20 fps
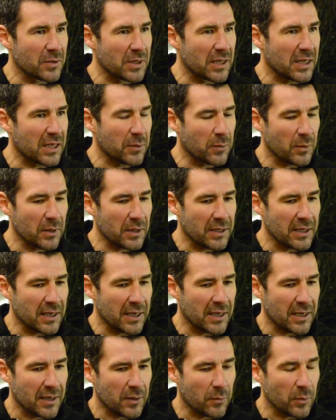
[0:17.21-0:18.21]

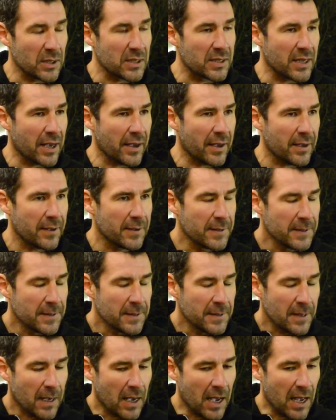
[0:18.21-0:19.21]
we set
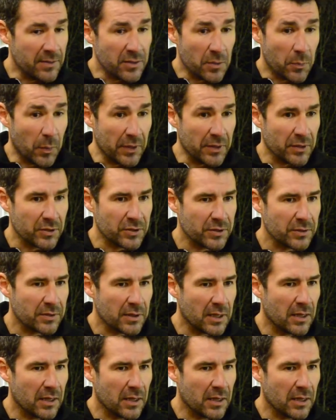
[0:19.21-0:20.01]
and the players.